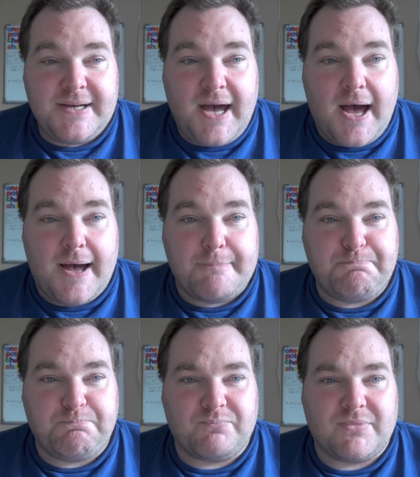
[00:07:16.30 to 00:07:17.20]

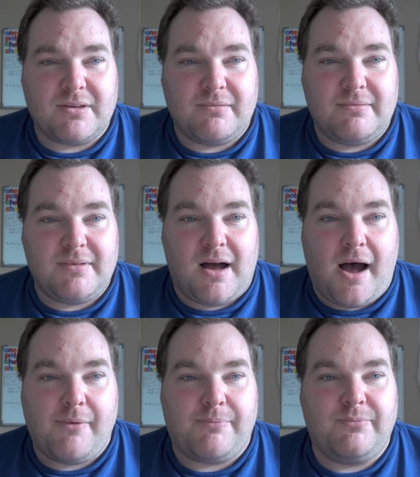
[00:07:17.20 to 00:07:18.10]

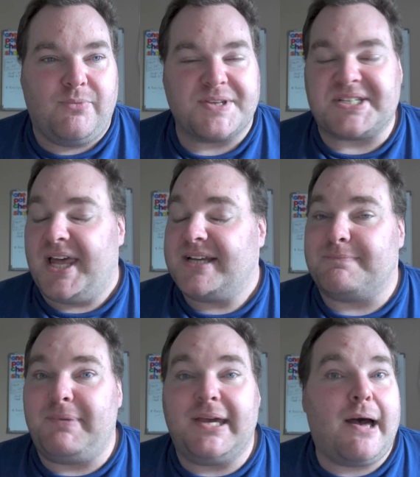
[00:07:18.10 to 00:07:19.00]
I wasn't allowed
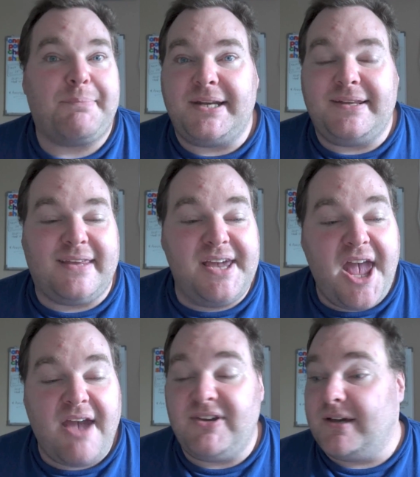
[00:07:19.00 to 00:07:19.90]
to pick up anything
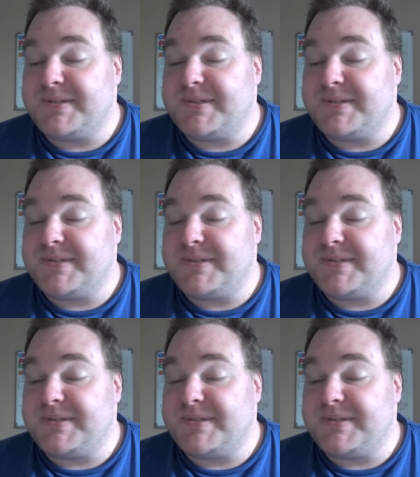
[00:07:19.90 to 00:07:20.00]
heavy.